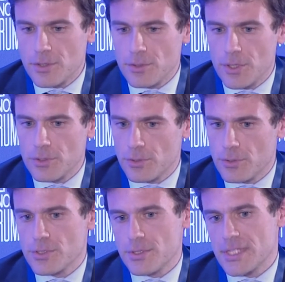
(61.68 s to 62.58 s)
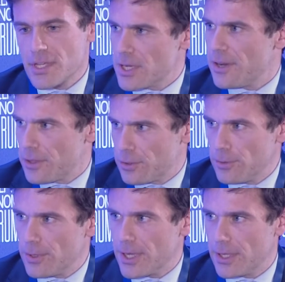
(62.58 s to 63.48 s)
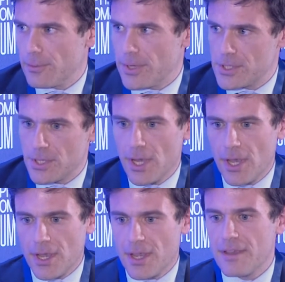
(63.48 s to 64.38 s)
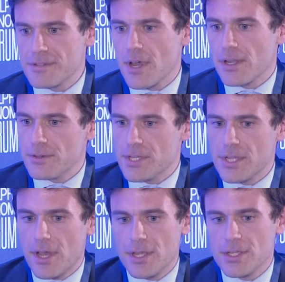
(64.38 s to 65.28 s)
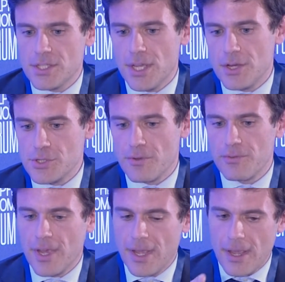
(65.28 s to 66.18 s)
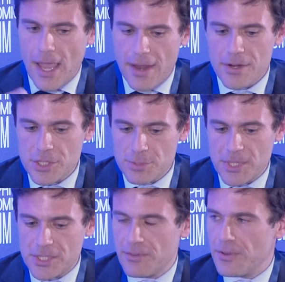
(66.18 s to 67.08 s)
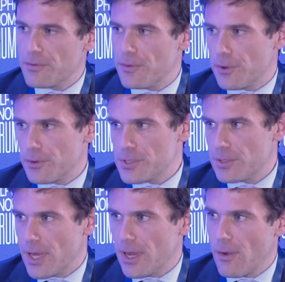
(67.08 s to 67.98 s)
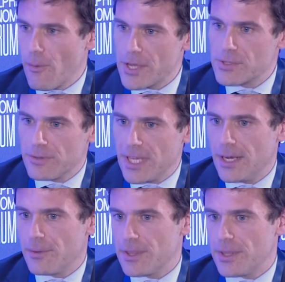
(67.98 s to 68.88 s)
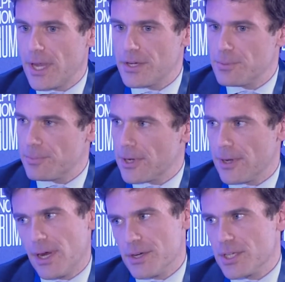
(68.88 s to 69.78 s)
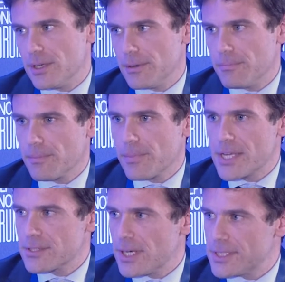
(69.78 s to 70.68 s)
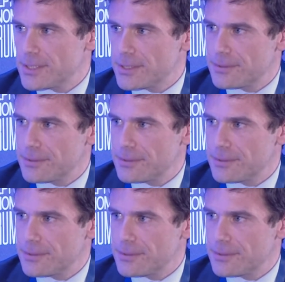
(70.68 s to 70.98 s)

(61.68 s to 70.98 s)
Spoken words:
to introduce essentially the toolkit which gives countries a series of energy specific focused ways of dealing with the energy price crisis?